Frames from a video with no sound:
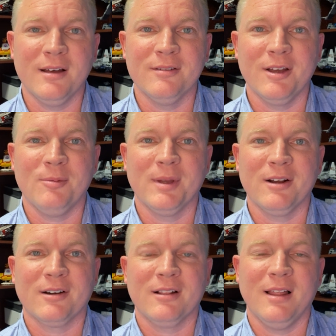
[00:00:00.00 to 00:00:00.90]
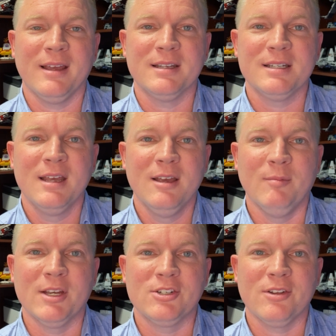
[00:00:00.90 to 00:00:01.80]
helping our clients
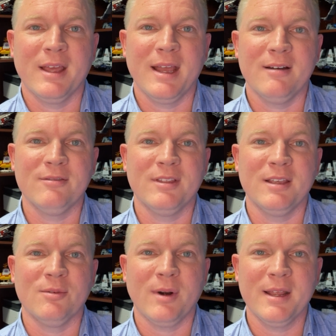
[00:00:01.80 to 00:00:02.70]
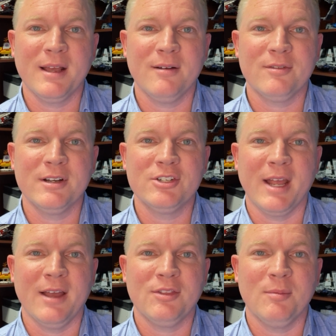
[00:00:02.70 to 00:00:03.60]
make sure they have the right coverage
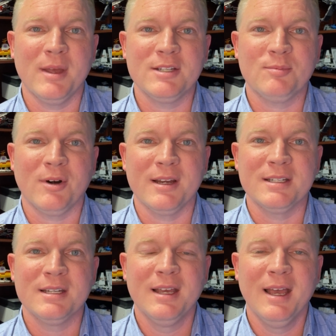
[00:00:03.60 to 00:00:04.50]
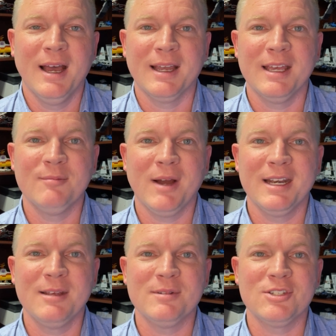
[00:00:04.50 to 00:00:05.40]
at the best price. Again, my
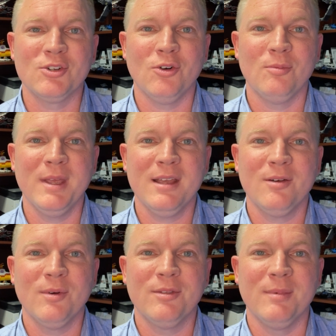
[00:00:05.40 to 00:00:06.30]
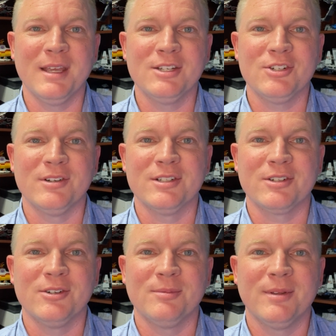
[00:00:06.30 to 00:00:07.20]
name is Joel Meek with Meek Insurance
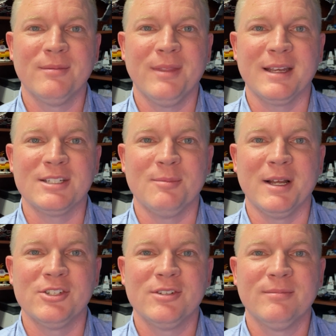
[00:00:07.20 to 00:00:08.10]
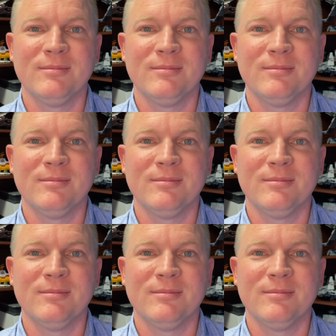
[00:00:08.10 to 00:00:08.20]
Group. Thanks so much.